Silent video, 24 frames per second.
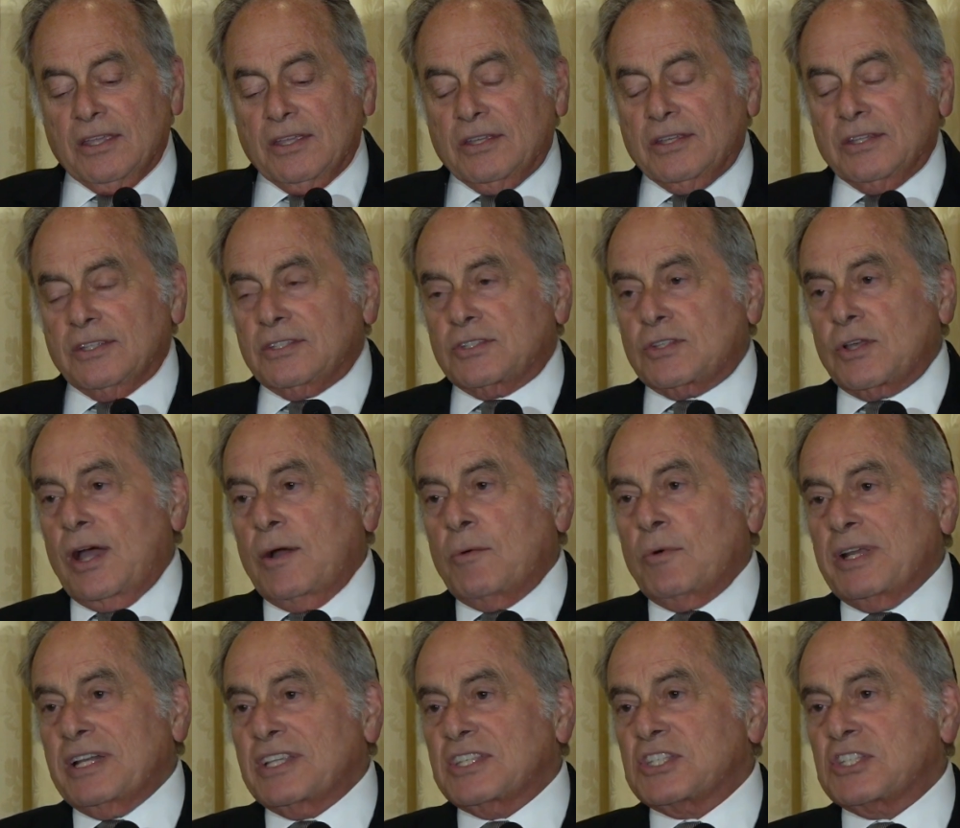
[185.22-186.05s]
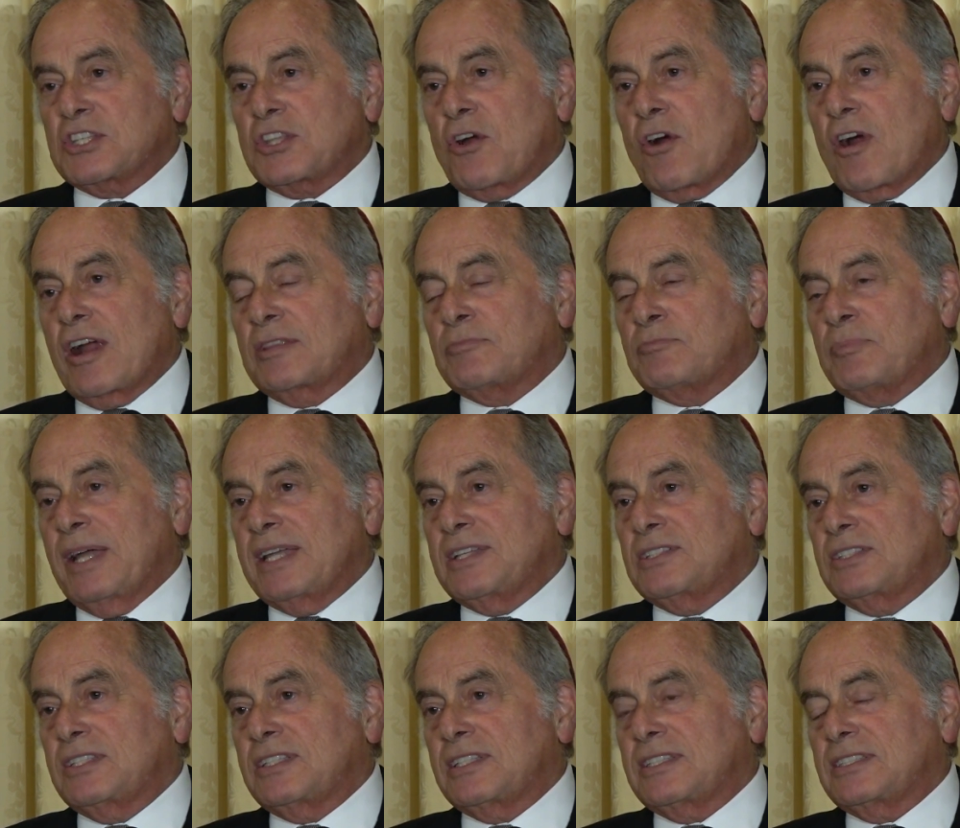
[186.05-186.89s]
So I want to start
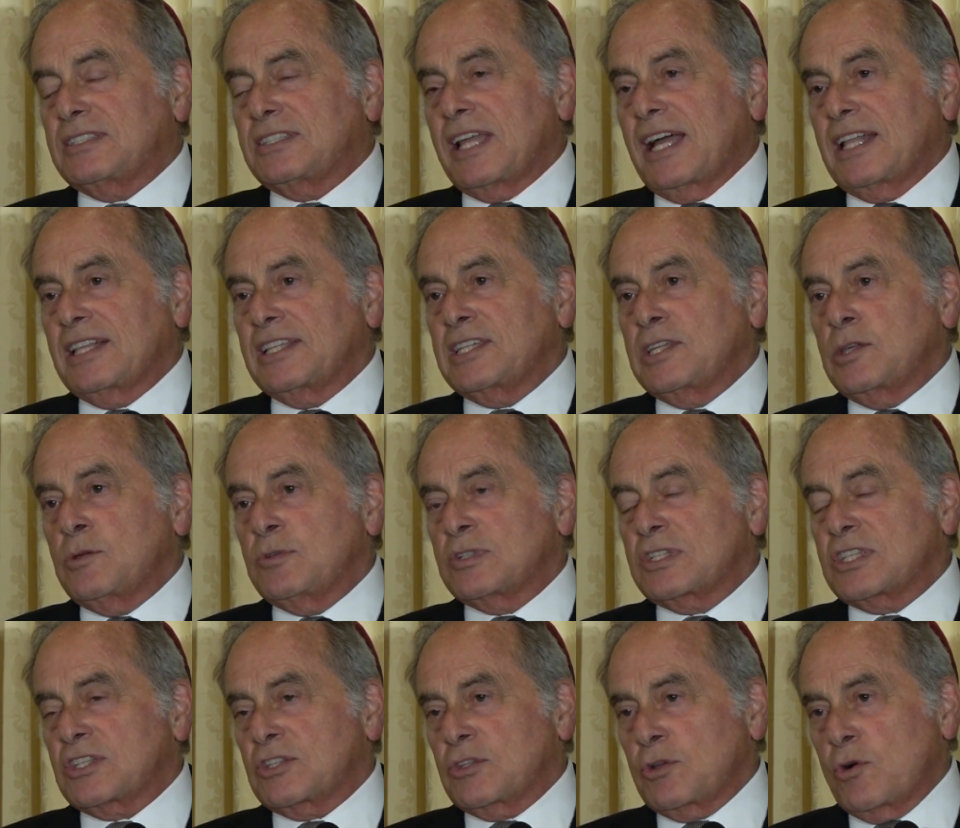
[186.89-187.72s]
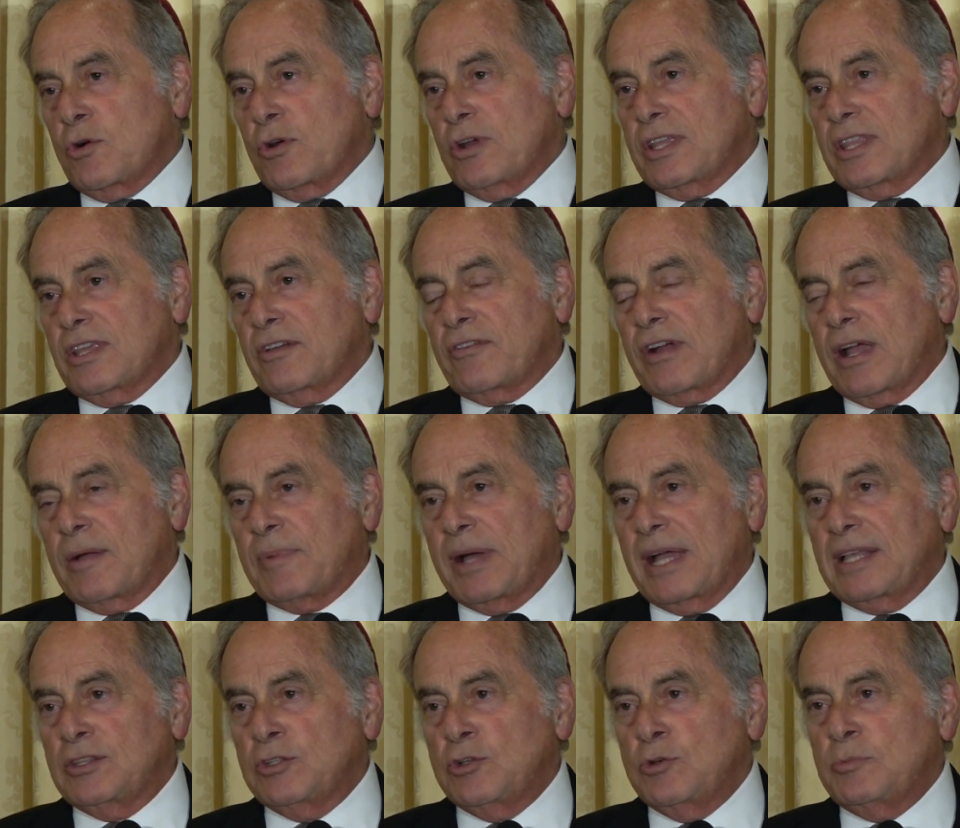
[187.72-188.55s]
by telling you a story that
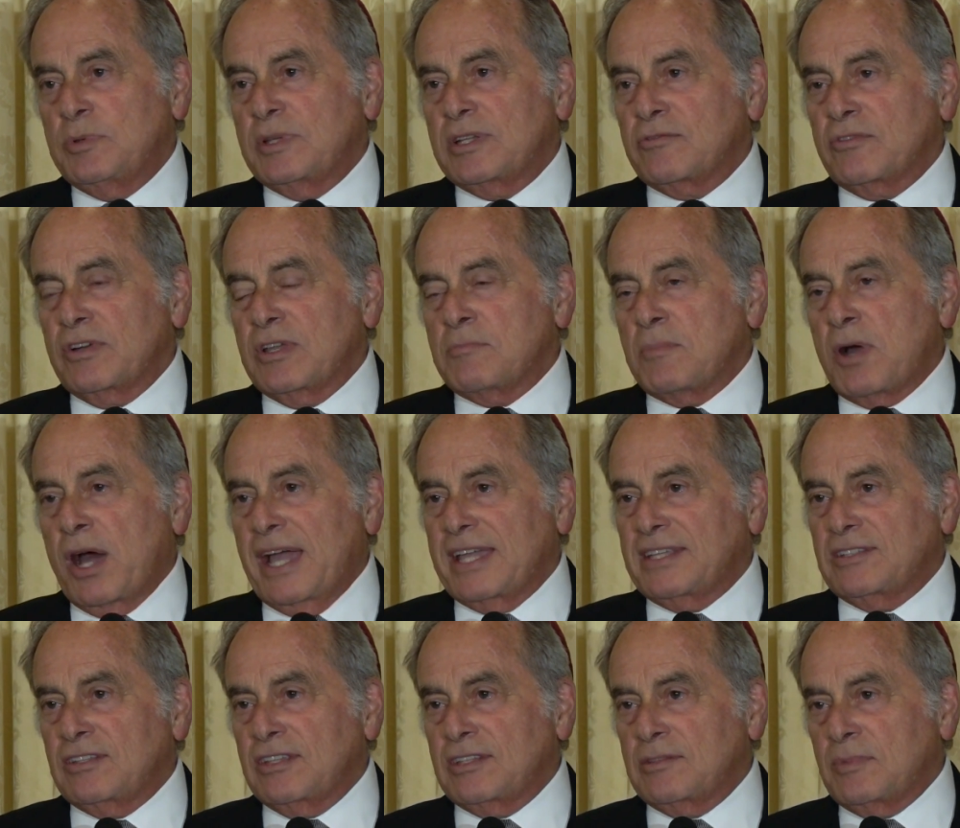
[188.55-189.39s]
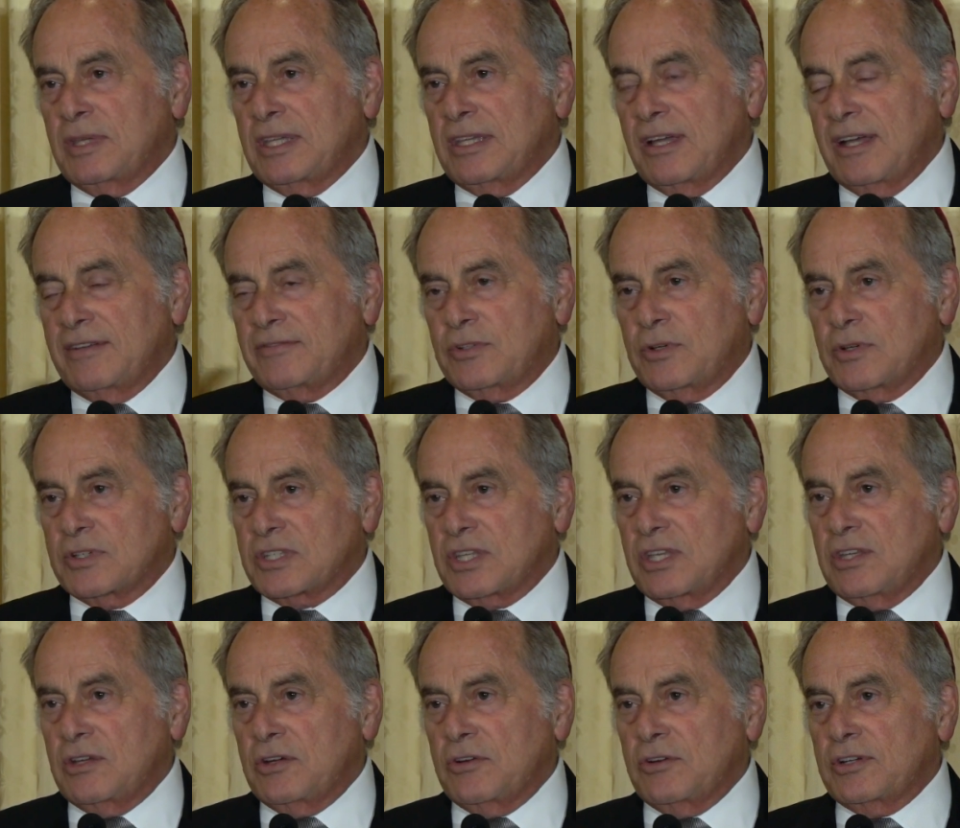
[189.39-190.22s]
Rabbi Lubin reminded me of because
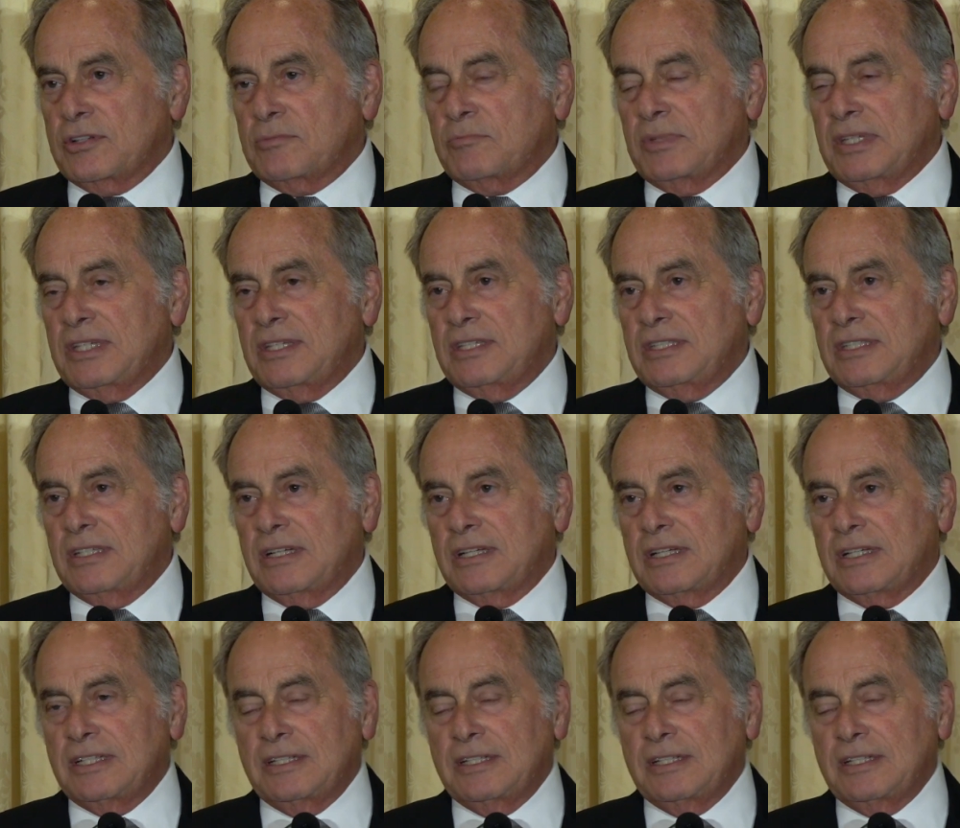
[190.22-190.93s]
he heard me